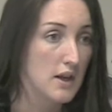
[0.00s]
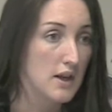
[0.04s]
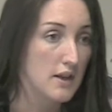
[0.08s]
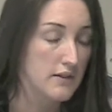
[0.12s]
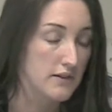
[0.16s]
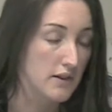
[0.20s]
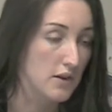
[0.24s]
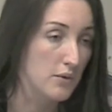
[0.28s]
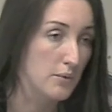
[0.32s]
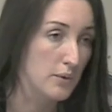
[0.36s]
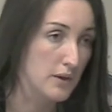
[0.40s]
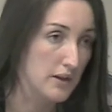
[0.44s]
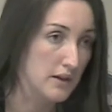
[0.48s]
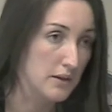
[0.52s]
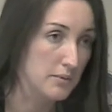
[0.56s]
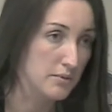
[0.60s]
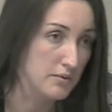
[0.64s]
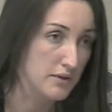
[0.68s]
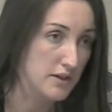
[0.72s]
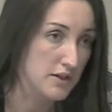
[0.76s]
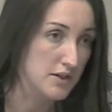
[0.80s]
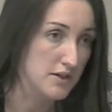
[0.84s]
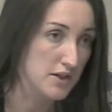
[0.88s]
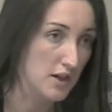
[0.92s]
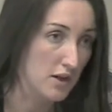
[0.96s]
that will
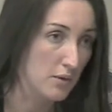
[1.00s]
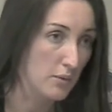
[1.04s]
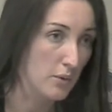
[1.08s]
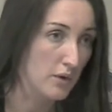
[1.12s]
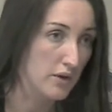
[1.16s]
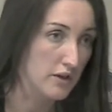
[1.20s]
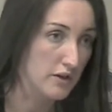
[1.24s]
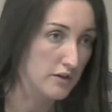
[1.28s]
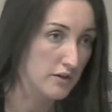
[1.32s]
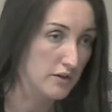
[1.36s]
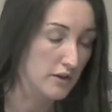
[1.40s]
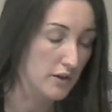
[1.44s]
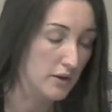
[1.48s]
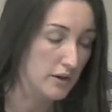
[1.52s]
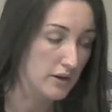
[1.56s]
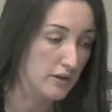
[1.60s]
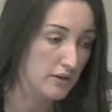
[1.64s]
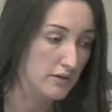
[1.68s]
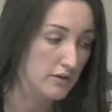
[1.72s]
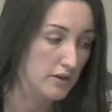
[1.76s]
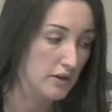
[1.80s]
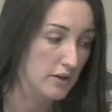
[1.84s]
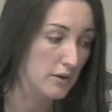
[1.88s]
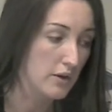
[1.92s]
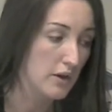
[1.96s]
appreciate what you're going
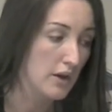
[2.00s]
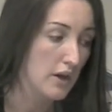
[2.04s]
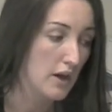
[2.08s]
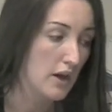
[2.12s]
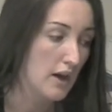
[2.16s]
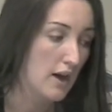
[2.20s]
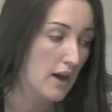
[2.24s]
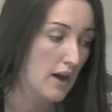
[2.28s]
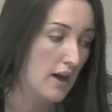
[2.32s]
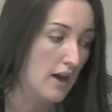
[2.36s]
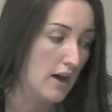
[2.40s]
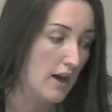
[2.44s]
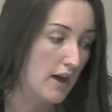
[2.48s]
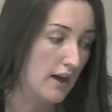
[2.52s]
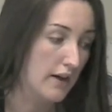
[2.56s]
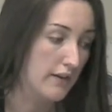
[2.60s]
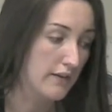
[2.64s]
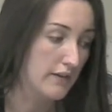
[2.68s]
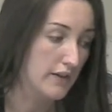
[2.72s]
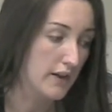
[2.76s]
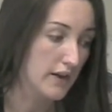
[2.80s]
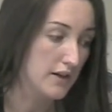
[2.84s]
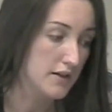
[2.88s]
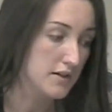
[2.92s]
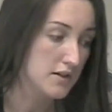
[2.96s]
through,
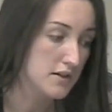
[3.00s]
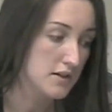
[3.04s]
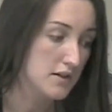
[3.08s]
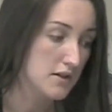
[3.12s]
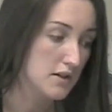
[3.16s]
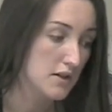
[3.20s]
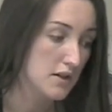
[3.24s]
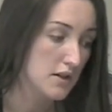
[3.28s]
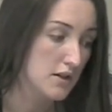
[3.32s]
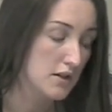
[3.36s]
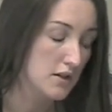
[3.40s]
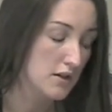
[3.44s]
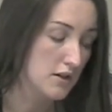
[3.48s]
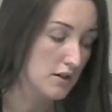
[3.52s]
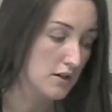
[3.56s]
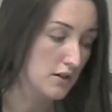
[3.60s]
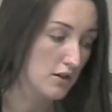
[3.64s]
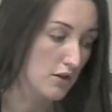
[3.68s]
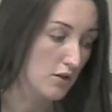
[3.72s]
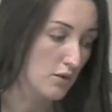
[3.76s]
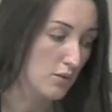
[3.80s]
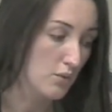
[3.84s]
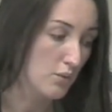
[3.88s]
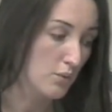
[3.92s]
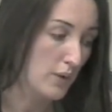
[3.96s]
and that, you
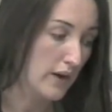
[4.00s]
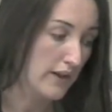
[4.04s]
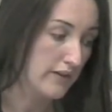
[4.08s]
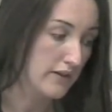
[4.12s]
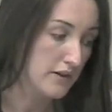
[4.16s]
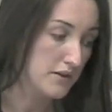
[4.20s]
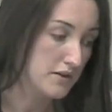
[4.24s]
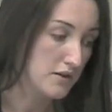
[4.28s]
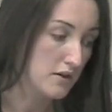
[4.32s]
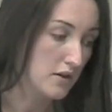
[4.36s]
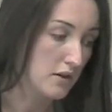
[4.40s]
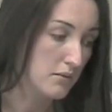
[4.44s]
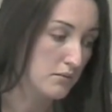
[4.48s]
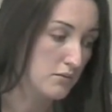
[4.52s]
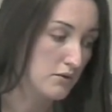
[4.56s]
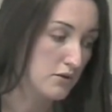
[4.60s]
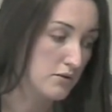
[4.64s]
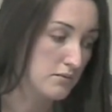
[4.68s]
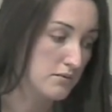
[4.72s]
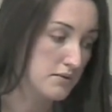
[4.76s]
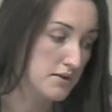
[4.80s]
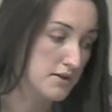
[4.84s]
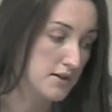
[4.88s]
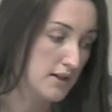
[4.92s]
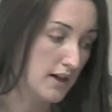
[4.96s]
know, when the time
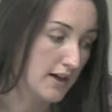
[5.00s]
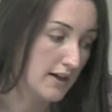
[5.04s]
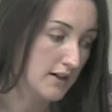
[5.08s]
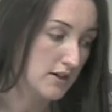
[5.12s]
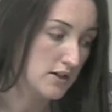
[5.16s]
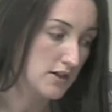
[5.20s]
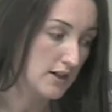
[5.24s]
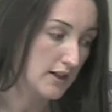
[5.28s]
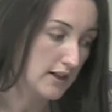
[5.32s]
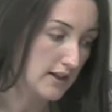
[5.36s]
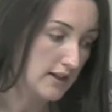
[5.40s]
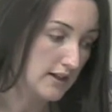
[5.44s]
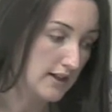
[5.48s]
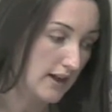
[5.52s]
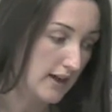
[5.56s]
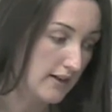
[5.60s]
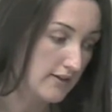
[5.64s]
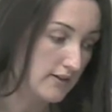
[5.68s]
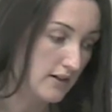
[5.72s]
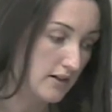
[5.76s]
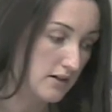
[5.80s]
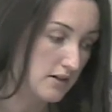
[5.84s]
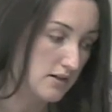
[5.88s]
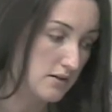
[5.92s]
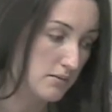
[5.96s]
comes to actually get
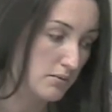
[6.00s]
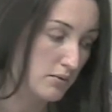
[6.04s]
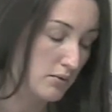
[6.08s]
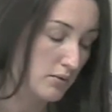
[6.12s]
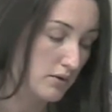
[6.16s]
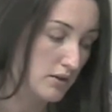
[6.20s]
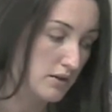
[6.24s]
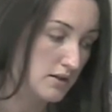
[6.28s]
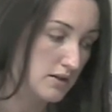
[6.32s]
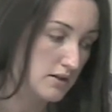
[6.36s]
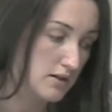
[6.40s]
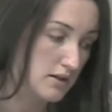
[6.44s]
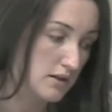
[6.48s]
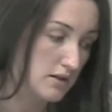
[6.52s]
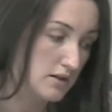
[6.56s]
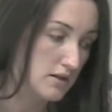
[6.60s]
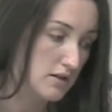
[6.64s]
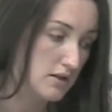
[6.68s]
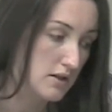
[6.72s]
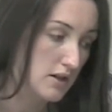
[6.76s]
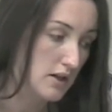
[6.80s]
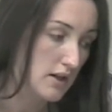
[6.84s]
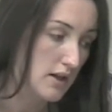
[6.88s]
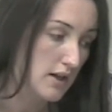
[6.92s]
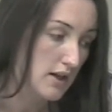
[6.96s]
that support,
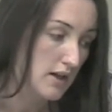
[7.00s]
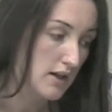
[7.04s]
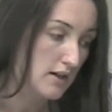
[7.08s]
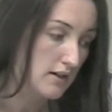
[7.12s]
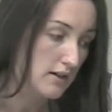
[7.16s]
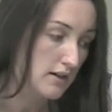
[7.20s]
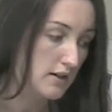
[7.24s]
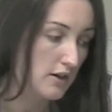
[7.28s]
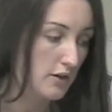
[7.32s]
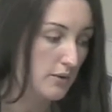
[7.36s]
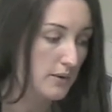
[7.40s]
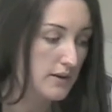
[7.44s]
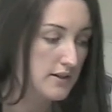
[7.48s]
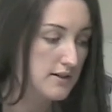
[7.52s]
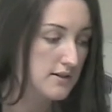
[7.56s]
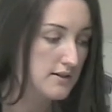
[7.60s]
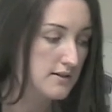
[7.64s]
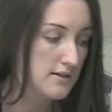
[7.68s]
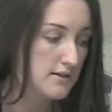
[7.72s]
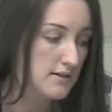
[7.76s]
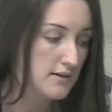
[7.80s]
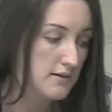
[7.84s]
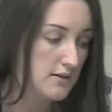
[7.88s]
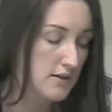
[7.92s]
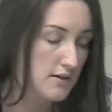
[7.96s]
that, you know,
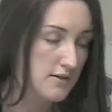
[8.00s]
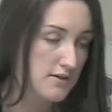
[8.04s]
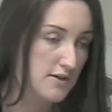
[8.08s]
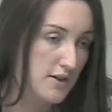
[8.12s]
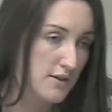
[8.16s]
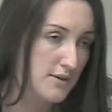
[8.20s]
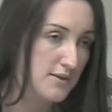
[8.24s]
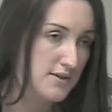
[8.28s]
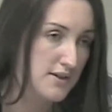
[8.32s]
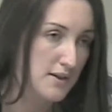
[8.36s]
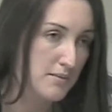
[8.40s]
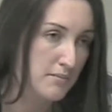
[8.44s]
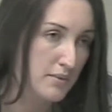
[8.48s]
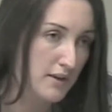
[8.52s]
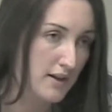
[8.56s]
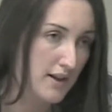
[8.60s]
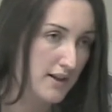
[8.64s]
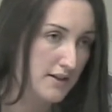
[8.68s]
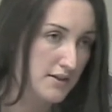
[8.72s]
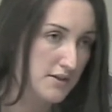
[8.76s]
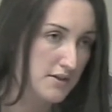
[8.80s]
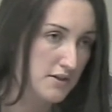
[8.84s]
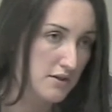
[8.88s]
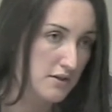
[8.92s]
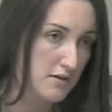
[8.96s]
there's no simple
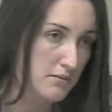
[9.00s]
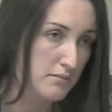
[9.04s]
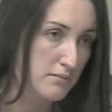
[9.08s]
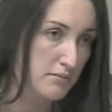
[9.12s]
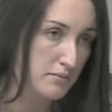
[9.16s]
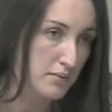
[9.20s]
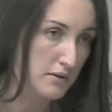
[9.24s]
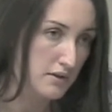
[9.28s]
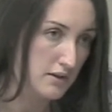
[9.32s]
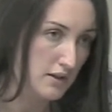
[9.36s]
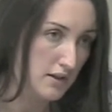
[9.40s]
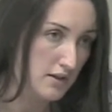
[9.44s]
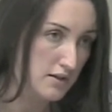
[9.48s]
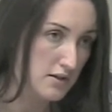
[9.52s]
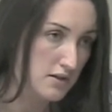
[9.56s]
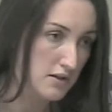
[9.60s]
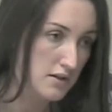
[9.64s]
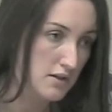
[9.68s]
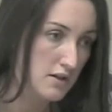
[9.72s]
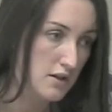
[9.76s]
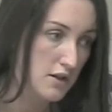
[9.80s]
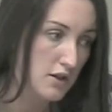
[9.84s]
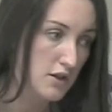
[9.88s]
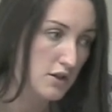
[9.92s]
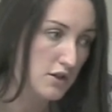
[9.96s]
answer, but
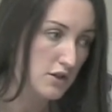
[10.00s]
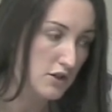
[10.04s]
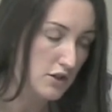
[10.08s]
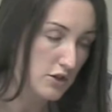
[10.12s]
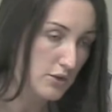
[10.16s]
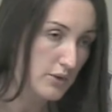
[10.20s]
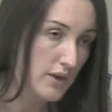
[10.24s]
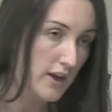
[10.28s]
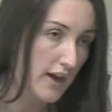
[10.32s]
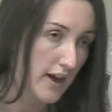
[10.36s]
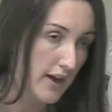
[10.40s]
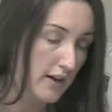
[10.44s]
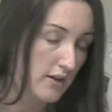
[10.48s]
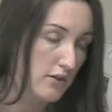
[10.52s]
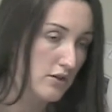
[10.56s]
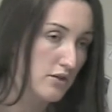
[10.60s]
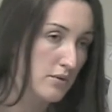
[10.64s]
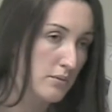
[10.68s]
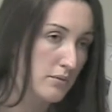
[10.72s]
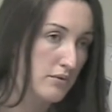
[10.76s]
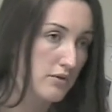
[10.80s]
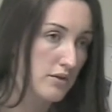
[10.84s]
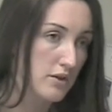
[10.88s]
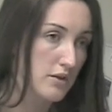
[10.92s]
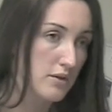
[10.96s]
that you can
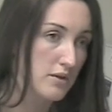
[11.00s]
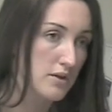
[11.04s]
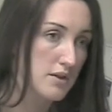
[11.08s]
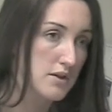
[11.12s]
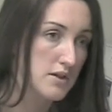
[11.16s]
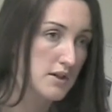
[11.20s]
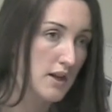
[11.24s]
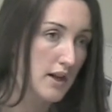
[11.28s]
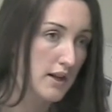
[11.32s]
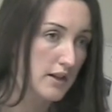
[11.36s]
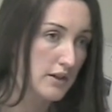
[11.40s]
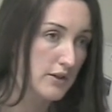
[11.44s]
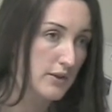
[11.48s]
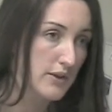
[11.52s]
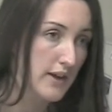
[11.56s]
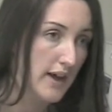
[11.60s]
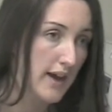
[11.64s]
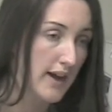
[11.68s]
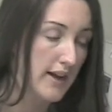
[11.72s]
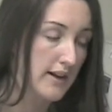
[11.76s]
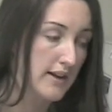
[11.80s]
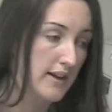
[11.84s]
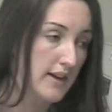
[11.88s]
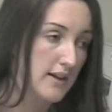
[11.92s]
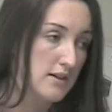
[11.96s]
come through it and you
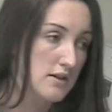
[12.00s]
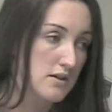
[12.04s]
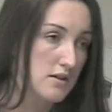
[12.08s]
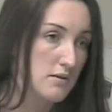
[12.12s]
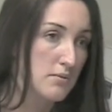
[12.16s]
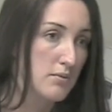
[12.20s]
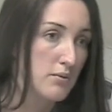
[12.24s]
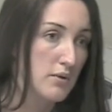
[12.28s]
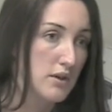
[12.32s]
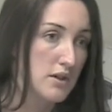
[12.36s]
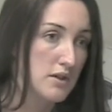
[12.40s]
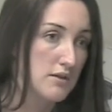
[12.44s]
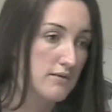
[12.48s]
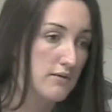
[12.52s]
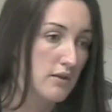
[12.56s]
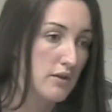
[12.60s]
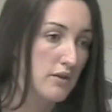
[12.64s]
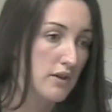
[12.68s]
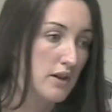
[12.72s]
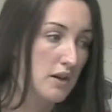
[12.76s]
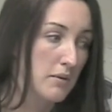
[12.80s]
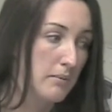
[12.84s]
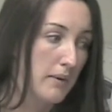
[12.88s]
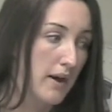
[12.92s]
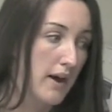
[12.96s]
can get to the point of
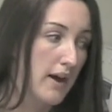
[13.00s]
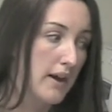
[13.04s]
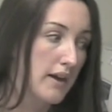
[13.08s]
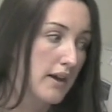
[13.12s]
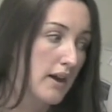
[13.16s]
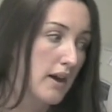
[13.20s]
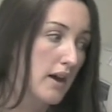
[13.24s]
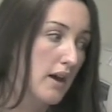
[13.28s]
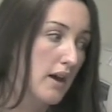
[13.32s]
looking back